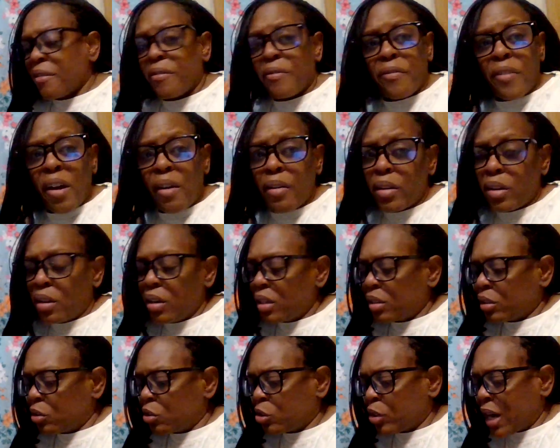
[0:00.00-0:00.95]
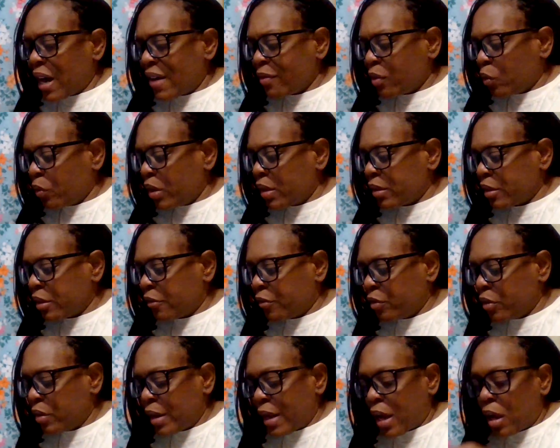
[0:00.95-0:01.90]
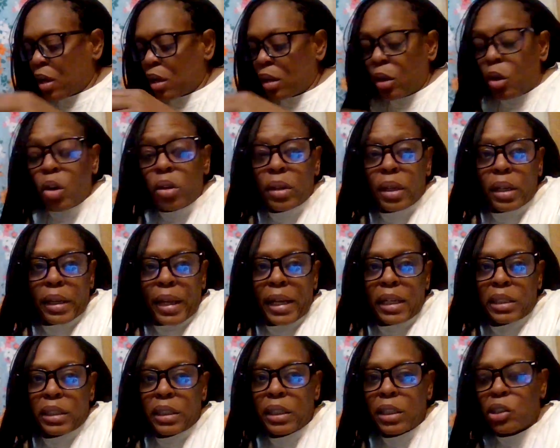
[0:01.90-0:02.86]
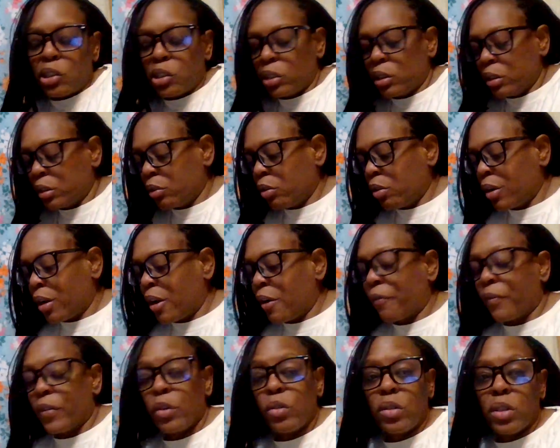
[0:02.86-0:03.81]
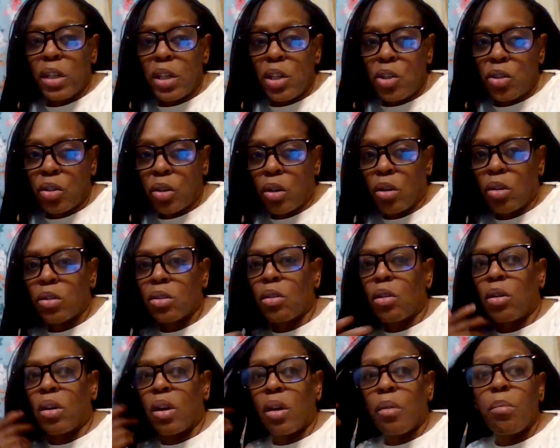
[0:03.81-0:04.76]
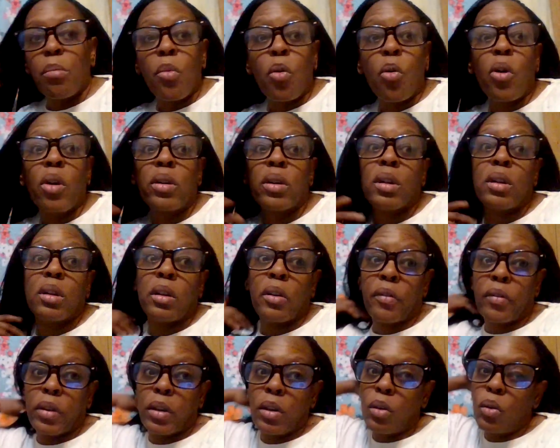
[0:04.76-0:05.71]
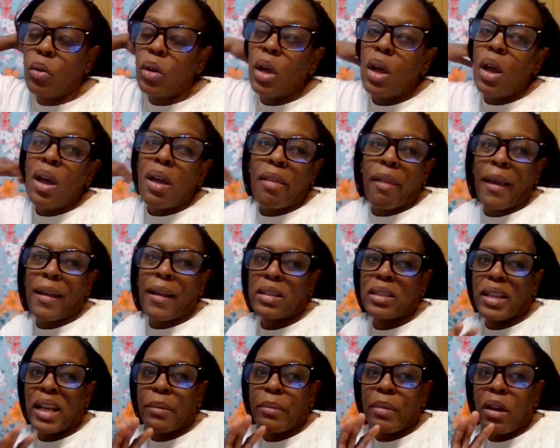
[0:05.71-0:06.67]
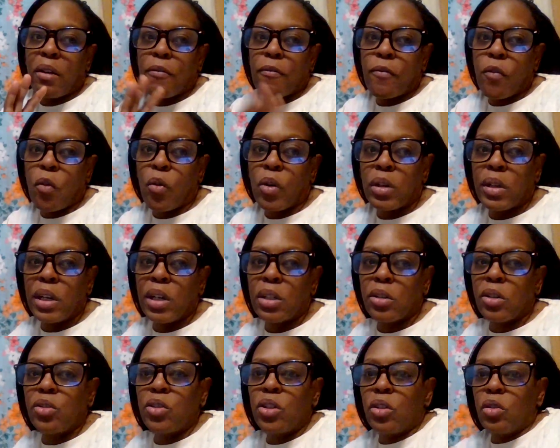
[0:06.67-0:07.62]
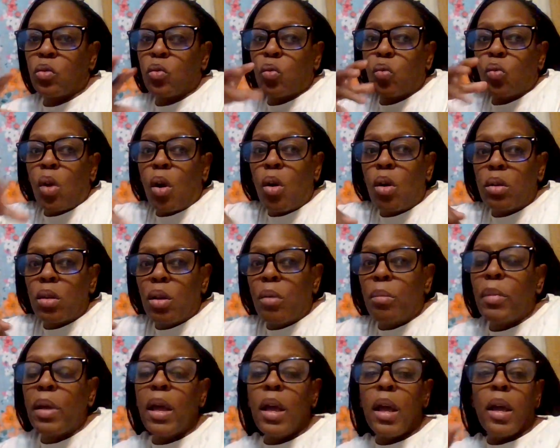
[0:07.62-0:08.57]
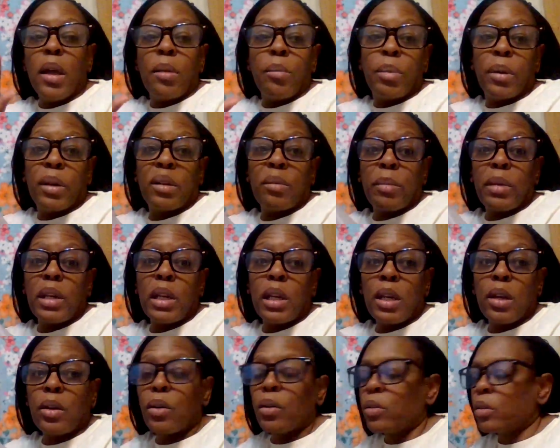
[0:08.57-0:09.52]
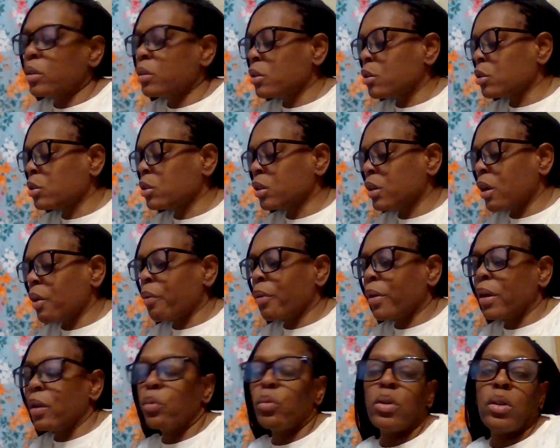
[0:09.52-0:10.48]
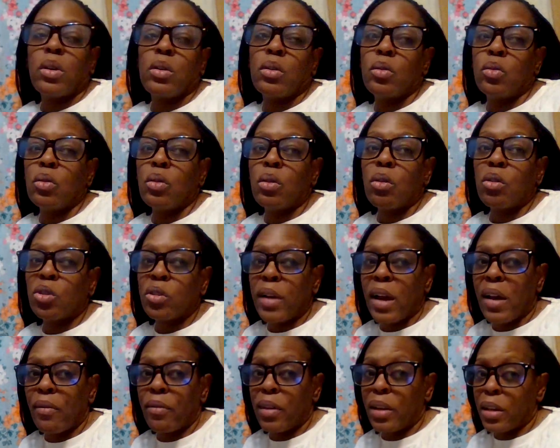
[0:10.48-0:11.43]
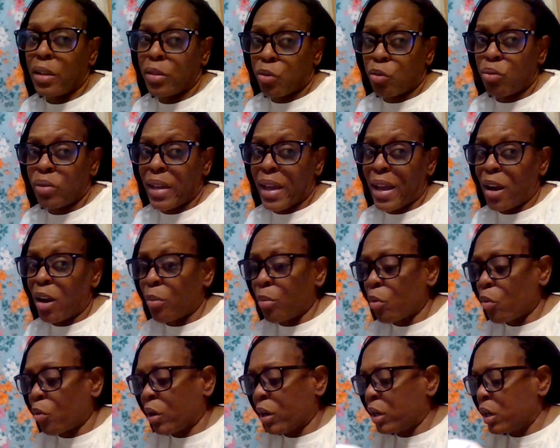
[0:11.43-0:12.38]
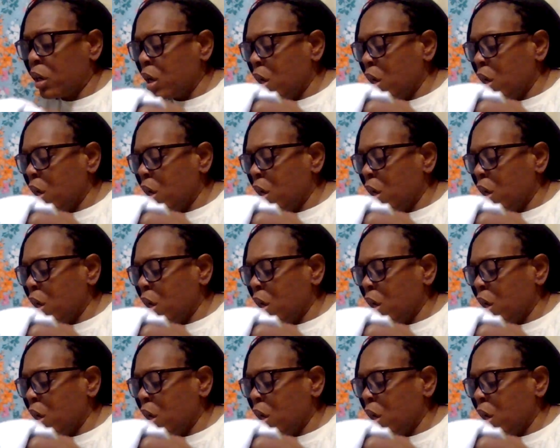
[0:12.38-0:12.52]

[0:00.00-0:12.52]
very good to travel with if you got clothing like this, you know, a few t-shirts or more than a few. Like I say, about four t-shirts, you can roll them, put them in here, you know, so that way when you do go traveling through the airport,